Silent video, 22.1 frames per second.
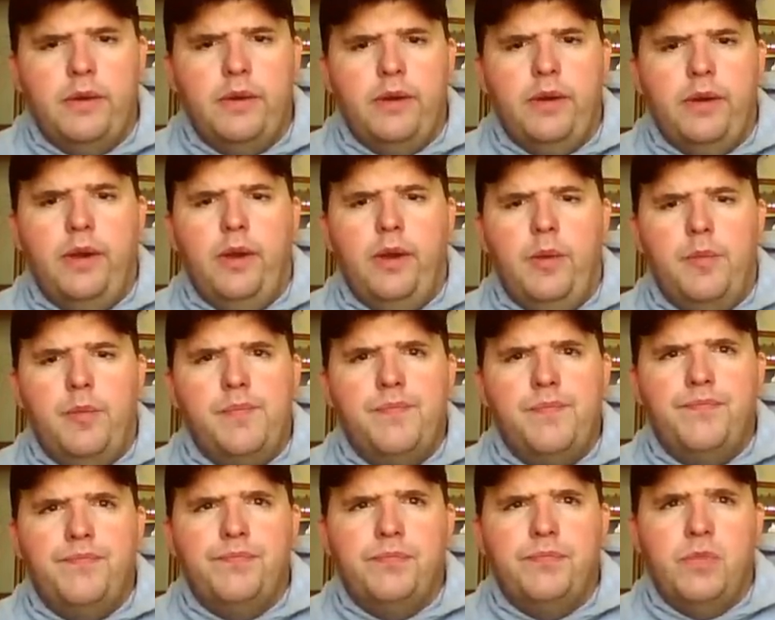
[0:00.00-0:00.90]

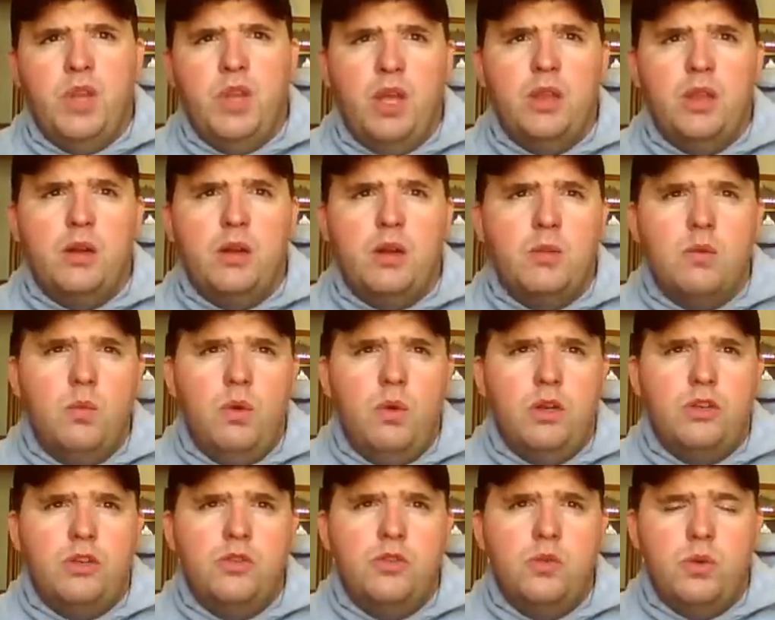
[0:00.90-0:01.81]
Another
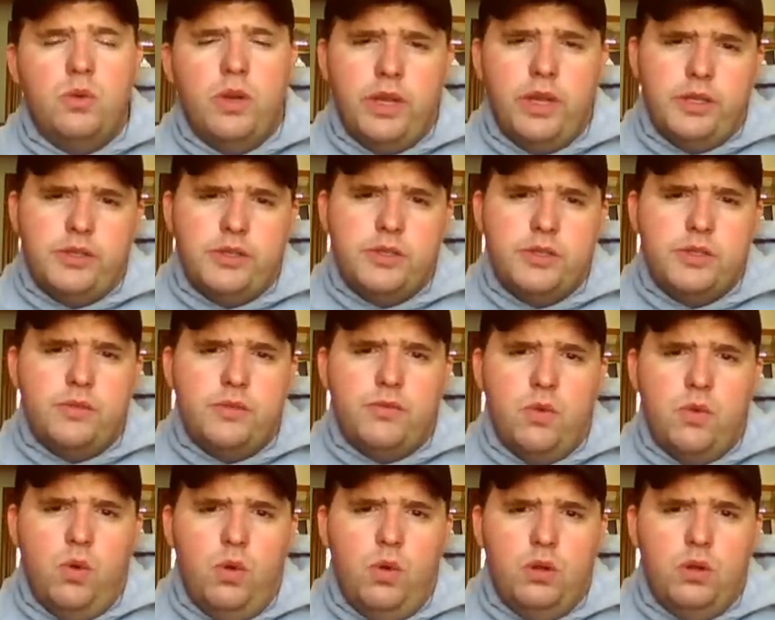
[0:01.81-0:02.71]
1-2 nights
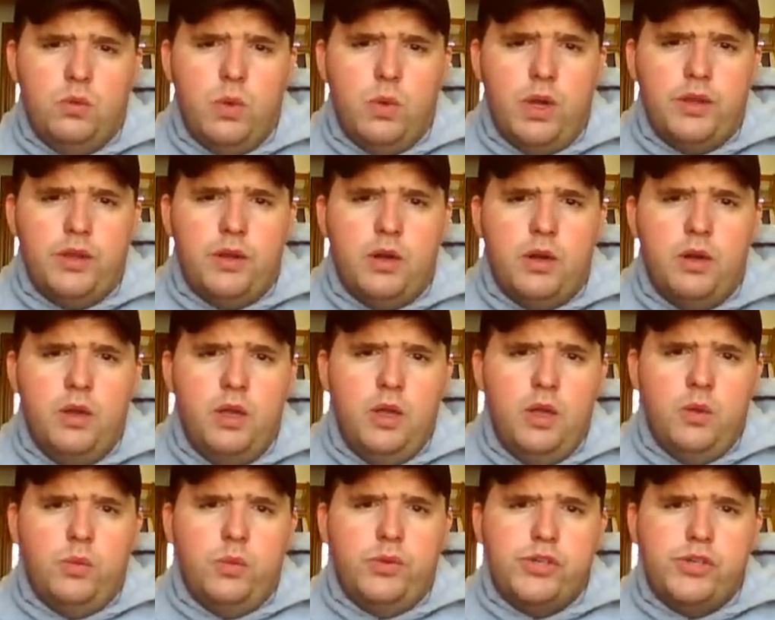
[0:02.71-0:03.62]
of cold weather,
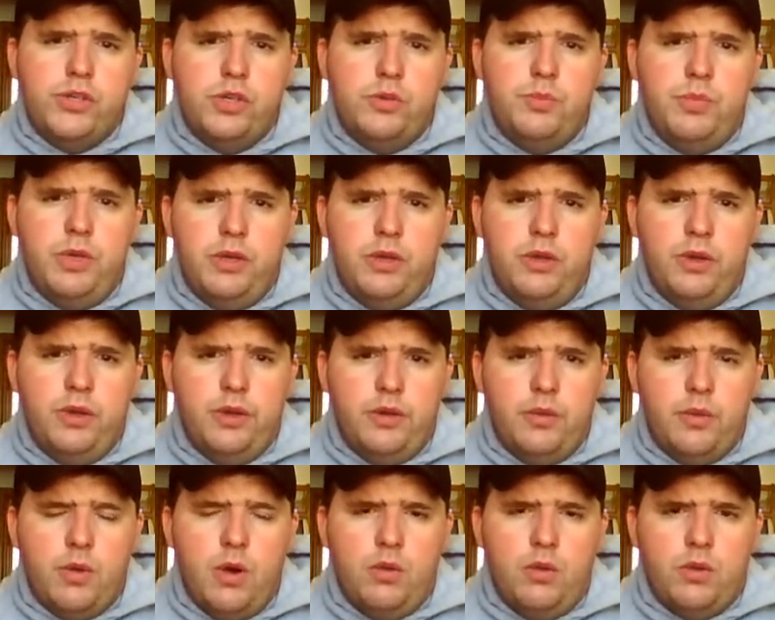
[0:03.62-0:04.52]
we should be
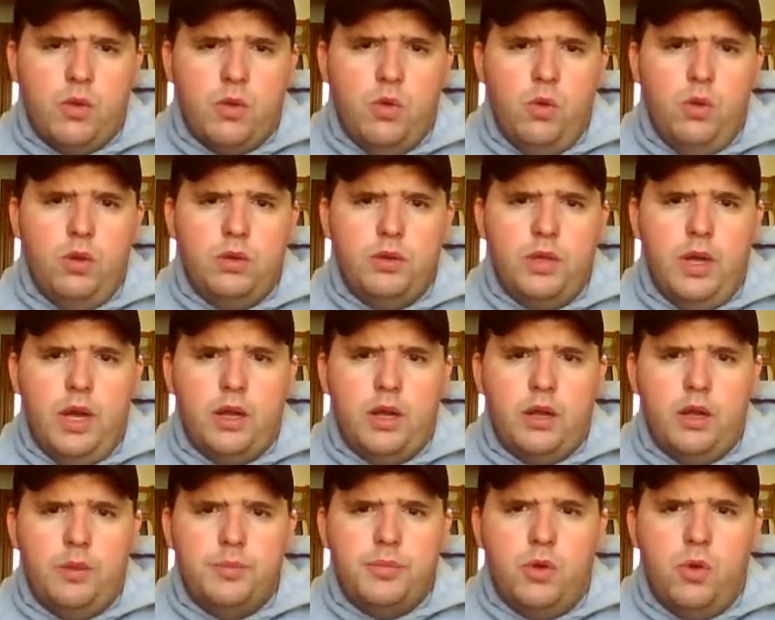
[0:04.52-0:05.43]
good around the coal
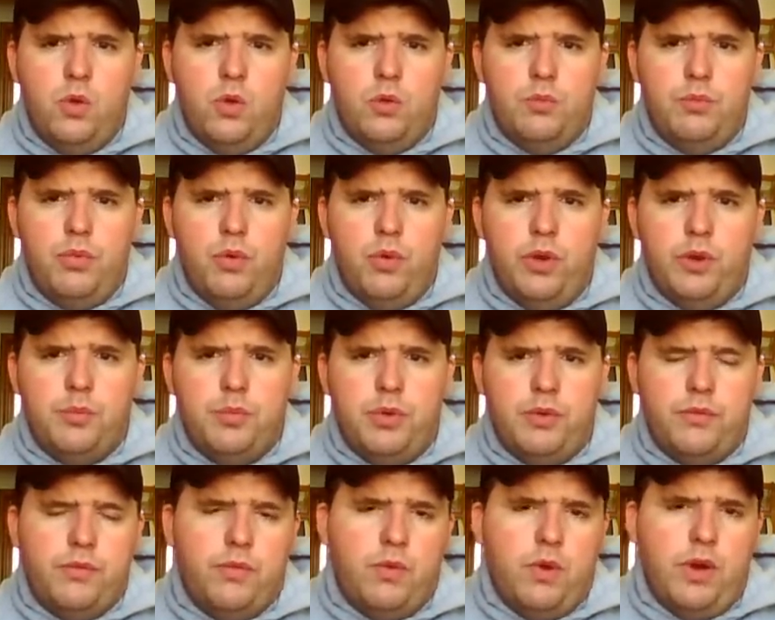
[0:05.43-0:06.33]
dock up to Houghton Point,
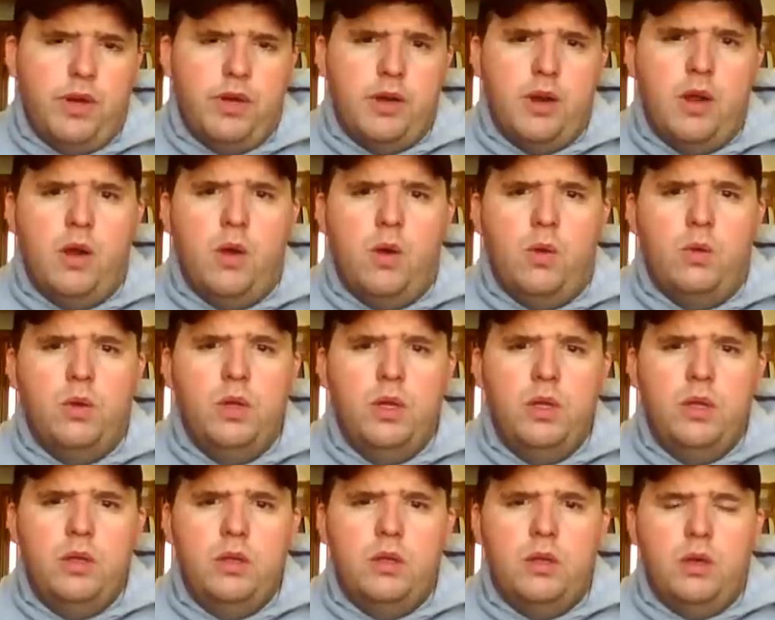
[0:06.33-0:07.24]
but for right now,
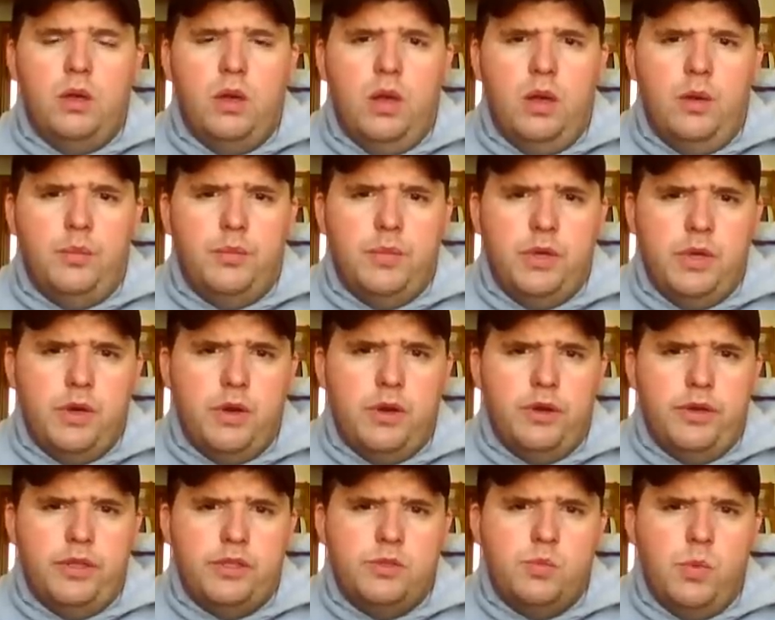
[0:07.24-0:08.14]

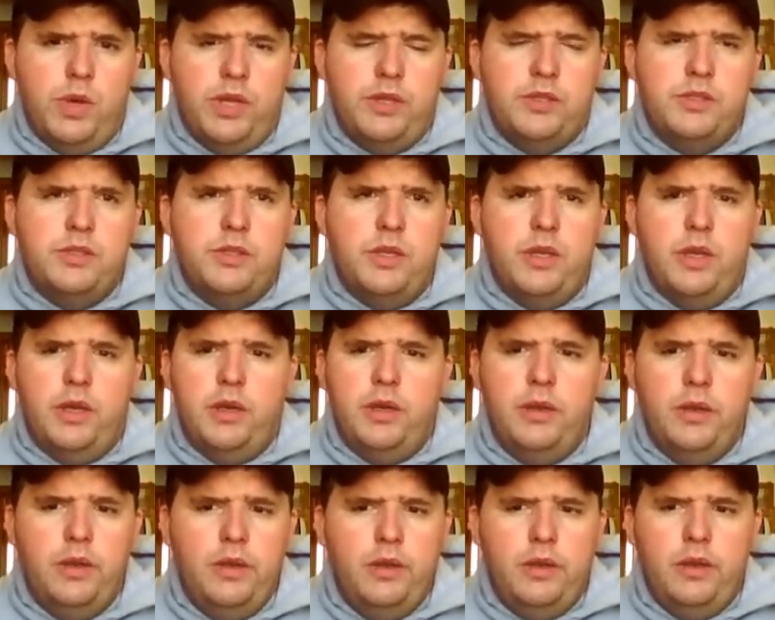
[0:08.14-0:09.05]
here it is Wednesday.